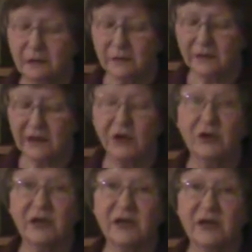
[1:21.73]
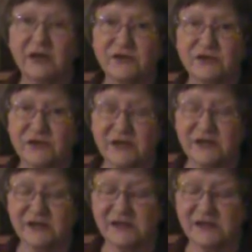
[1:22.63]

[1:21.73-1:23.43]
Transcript: cataloging exercises.